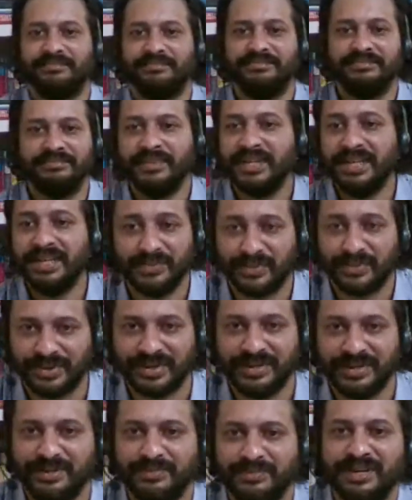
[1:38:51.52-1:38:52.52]
many more
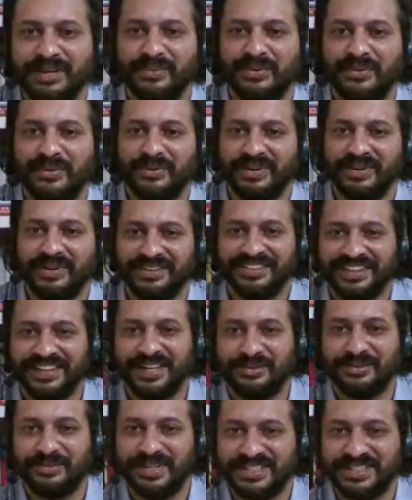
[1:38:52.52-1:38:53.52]

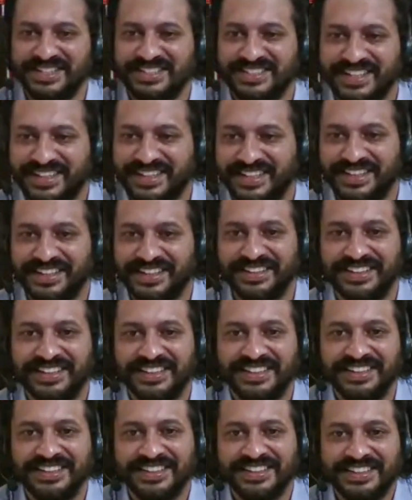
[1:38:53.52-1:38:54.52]
interventions are there.
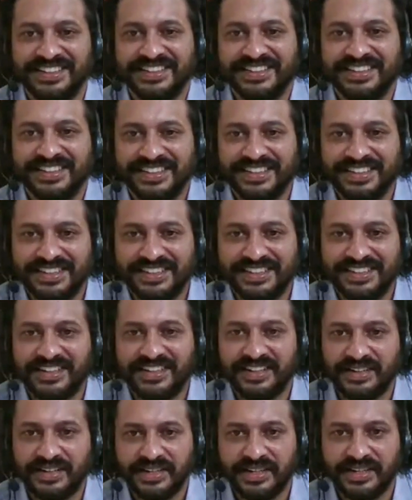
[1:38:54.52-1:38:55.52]

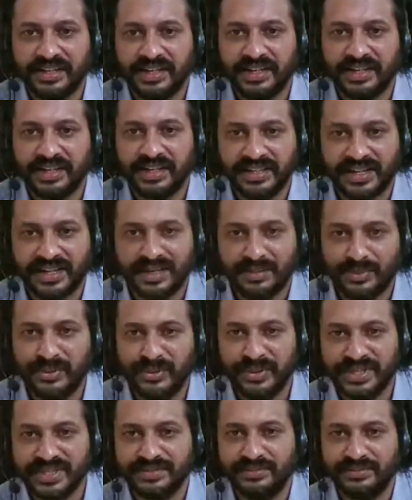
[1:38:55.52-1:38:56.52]
And K.T.
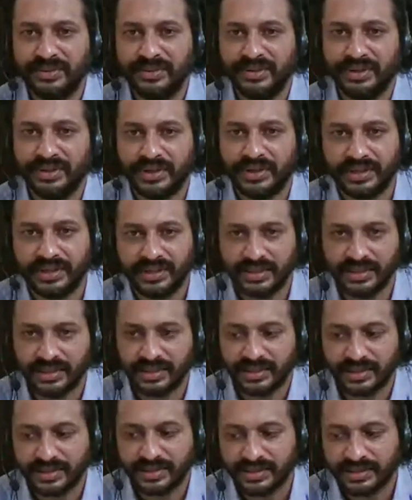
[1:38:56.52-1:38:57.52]
Ramohan's work,
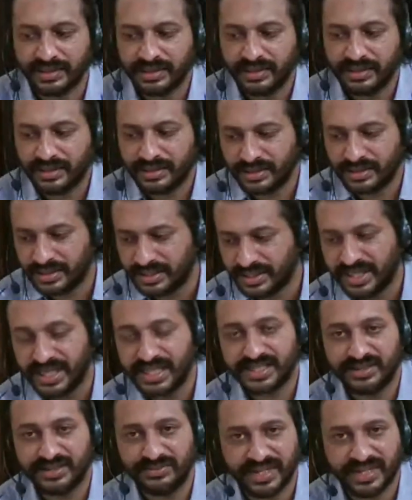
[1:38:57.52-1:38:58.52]
Tales
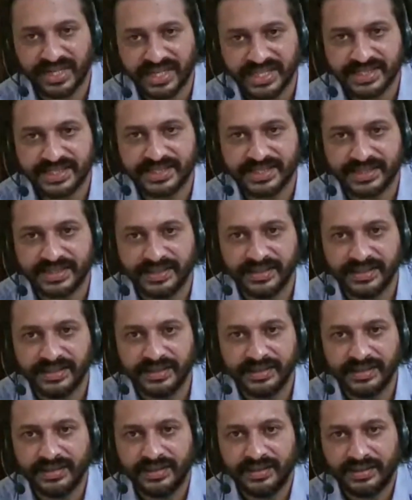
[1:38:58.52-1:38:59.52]
of Rice,
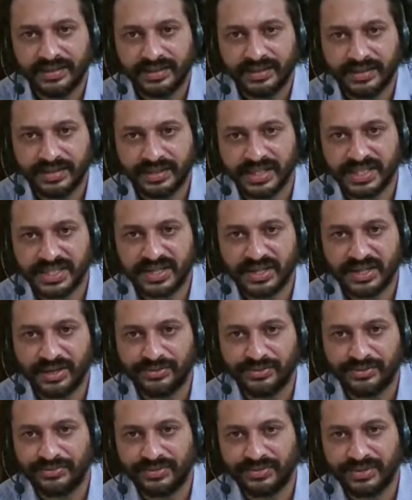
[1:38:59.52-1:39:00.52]
History
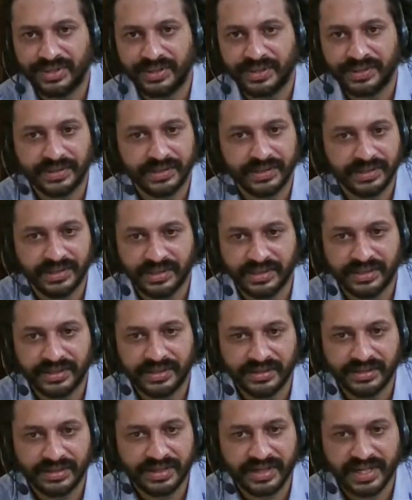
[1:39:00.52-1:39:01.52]
of
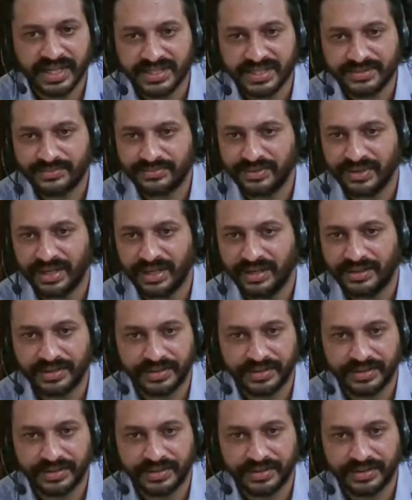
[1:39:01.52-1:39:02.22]
Rice Field